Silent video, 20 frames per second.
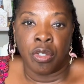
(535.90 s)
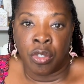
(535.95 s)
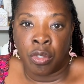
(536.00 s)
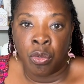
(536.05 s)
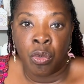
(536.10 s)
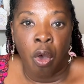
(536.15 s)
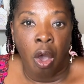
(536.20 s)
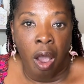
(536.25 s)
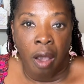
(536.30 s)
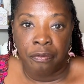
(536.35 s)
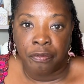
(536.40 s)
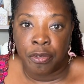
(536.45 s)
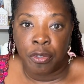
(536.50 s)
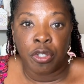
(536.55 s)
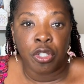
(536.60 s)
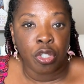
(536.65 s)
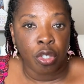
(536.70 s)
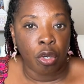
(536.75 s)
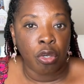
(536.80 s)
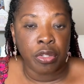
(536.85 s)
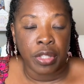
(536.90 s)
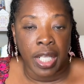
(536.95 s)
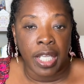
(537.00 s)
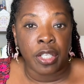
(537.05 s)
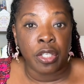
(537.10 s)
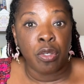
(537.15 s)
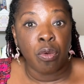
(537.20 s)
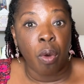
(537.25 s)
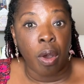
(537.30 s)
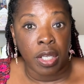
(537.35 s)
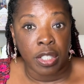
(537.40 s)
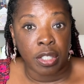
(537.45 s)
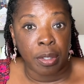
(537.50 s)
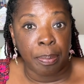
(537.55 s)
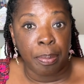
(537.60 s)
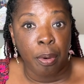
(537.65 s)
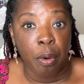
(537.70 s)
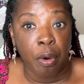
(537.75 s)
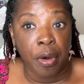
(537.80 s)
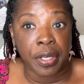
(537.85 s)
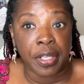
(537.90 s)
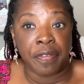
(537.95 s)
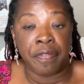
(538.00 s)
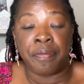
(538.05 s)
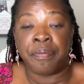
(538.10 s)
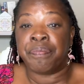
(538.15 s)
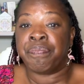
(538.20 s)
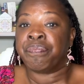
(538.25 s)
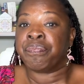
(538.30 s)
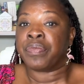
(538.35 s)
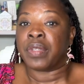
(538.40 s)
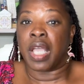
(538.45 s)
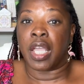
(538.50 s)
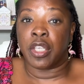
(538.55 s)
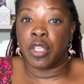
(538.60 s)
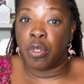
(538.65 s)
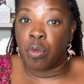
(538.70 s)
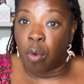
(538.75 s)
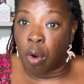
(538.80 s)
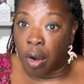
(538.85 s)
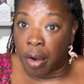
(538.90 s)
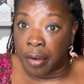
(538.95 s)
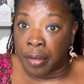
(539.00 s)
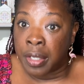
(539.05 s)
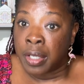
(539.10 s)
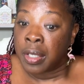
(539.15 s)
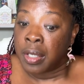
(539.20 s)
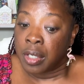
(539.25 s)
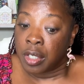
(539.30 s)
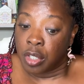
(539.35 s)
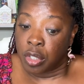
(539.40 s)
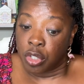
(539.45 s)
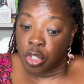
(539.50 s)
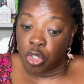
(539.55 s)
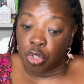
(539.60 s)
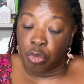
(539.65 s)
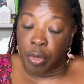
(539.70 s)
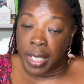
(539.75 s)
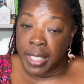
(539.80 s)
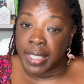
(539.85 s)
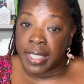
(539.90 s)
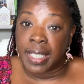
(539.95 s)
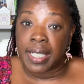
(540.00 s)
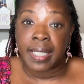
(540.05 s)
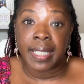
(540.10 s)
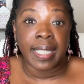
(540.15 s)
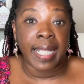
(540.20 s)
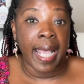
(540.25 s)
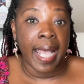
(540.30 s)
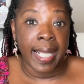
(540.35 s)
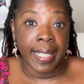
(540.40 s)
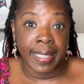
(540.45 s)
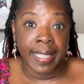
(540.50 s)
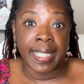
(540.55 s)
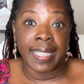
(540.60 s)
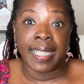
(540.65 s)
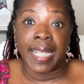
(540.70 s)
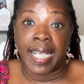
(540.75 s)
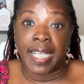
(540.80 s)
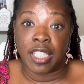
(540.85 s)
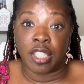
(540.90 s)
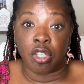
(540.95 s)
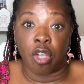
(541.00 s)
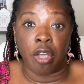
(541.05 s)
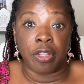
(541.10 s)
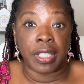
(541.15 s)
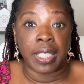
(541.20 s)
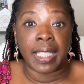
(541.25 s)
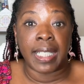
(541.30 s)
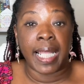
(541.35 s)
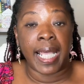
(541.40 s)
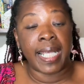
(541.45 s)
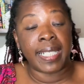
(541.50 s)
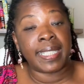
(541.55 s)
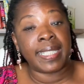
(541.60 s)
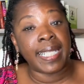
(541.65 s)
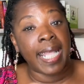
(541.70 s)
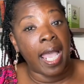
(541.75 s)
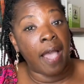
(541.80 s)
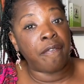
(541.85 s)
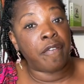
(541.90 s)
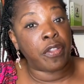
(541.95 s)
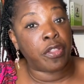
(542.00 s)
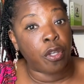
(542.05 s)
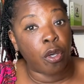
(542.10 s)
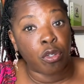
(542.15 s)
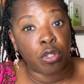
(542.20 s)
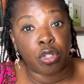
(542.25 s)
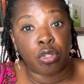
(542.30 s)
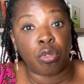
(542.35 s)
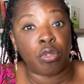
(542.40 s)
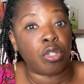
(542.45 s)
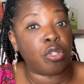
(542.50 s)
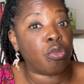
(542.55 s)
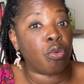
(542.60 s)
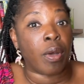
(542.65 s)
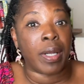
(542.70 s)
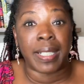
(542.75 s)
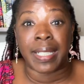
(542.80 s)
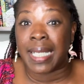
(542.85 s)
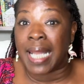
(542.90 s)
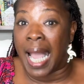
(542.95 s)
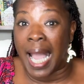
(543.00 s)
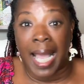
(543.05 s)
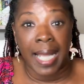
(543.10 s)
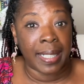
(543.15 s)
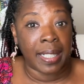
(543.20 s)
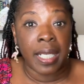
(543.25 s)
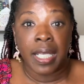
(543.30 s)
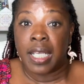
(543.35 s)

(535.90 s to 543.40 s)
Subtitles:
You show that you are supportive and you are stressing that they start the class. Now, for those students who are not